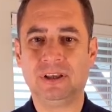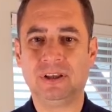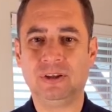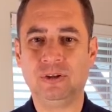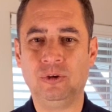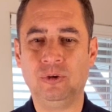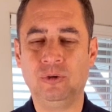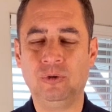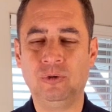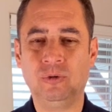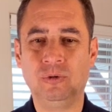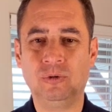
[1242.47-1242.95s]

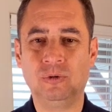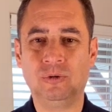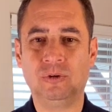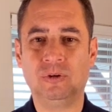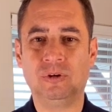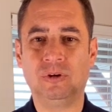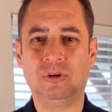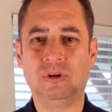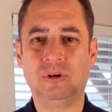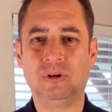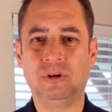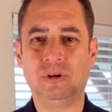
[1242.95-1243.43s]

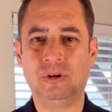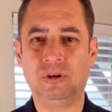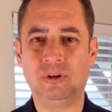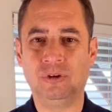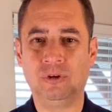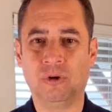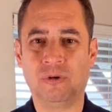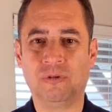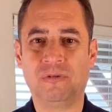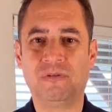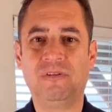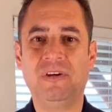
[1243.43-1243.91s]

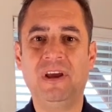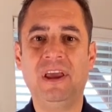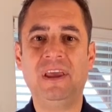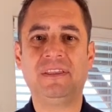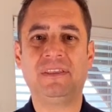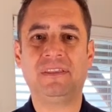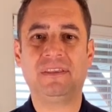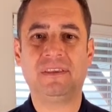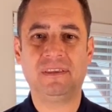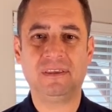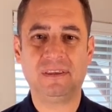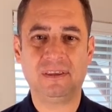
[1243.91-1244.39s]
your
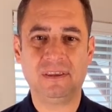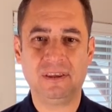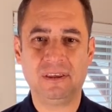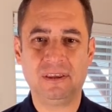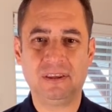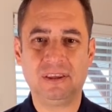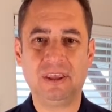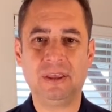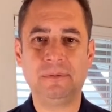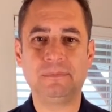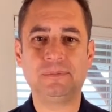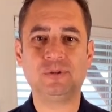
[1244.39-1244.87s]
faith
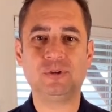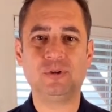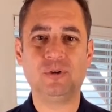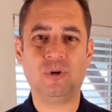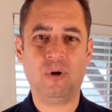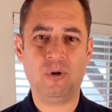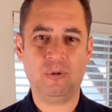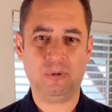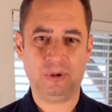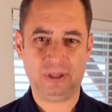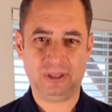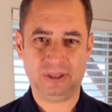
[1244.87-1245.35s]
keeps
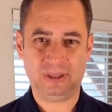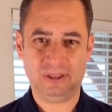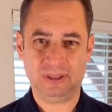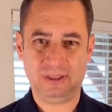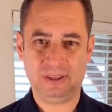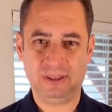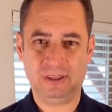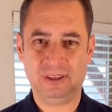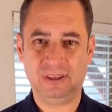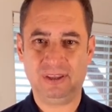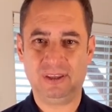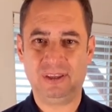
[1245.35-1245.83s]
growing.
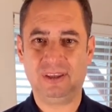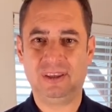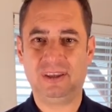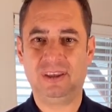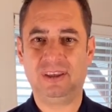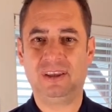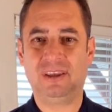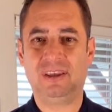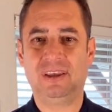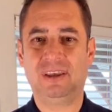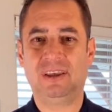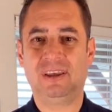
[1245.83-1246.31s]

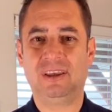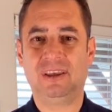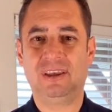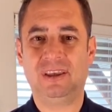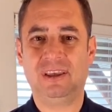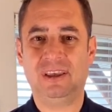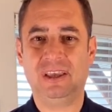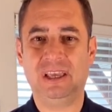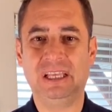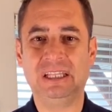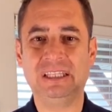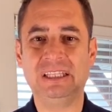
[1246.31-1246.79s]

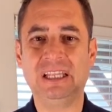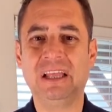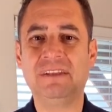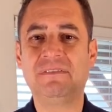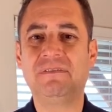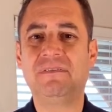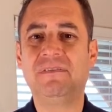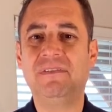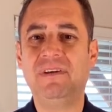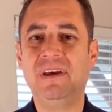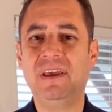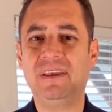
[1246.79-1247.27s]
And
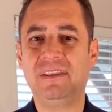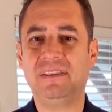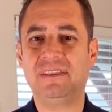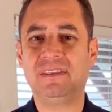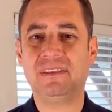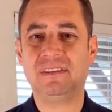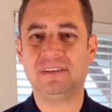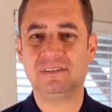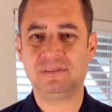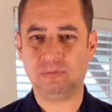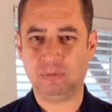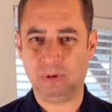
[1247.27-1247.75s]
that faith
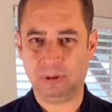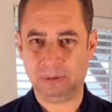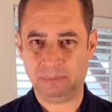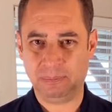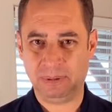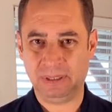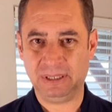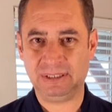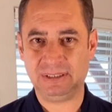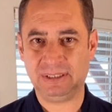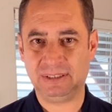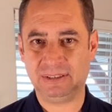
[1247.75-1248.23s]
is what
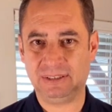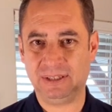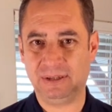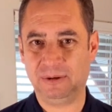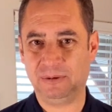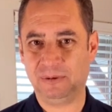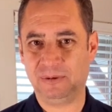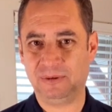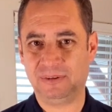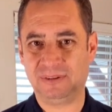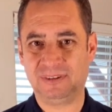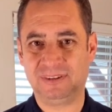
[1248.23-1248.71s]
pleases the
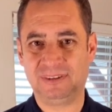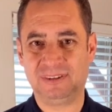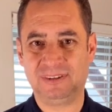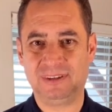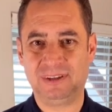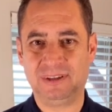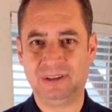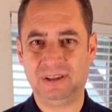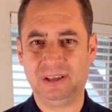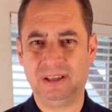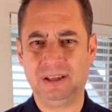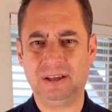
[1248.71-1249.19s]
Lord.
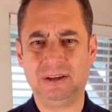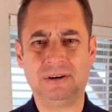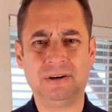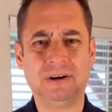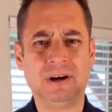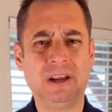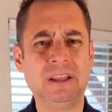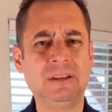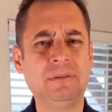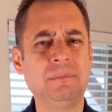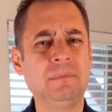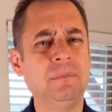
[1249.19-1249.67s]

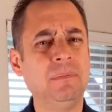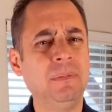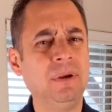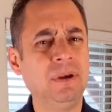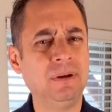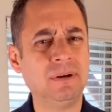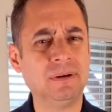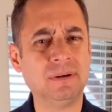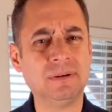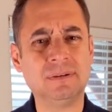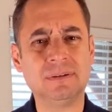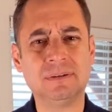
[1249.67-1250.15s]
Great
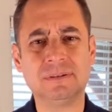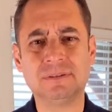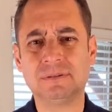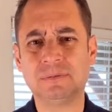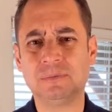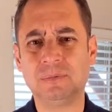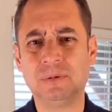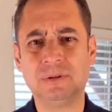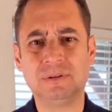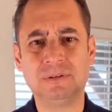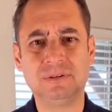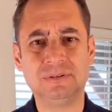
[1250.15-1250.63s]

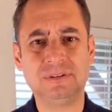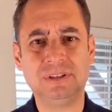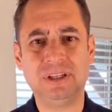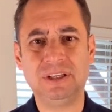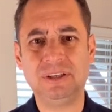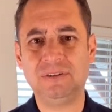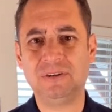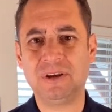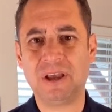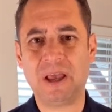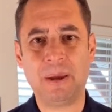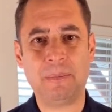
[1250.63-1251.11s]
miracles will
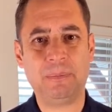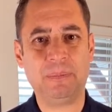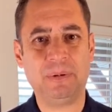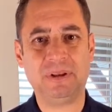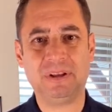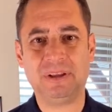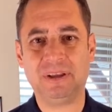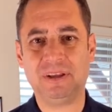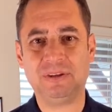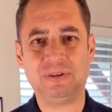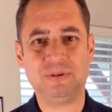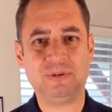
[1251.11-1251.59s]
continue
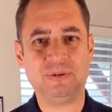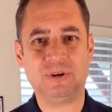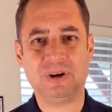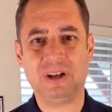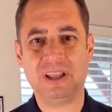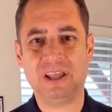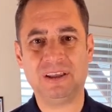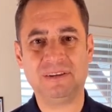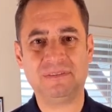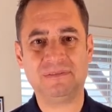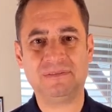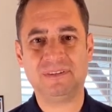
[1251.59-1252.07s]
happening in your
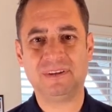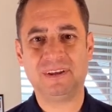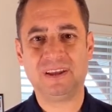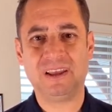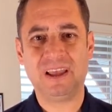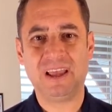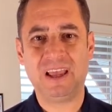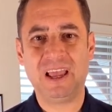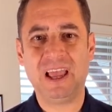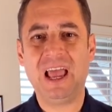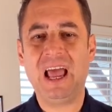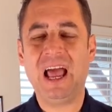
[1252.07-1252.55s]
life
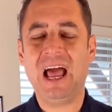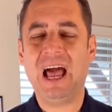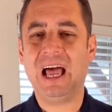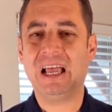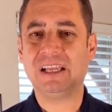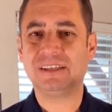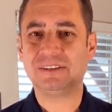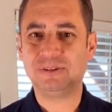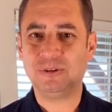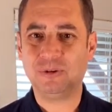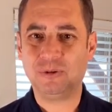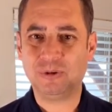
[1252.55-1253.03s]

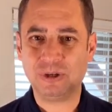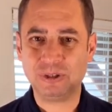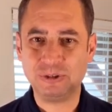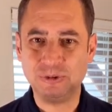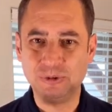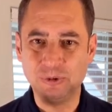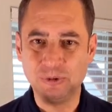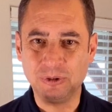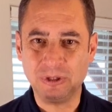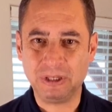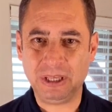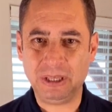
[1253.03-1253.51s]
as long
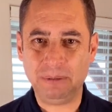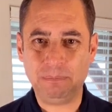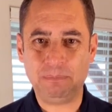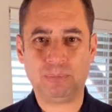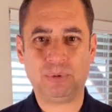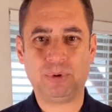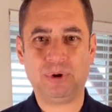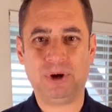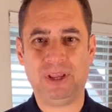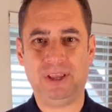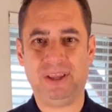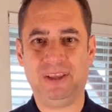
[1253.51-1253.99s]
as you keep
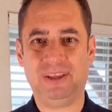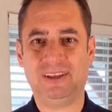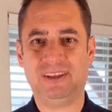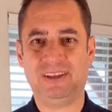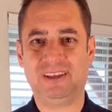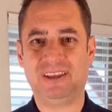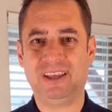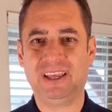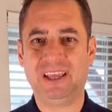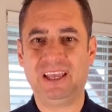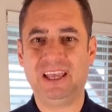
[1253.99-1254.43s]
praying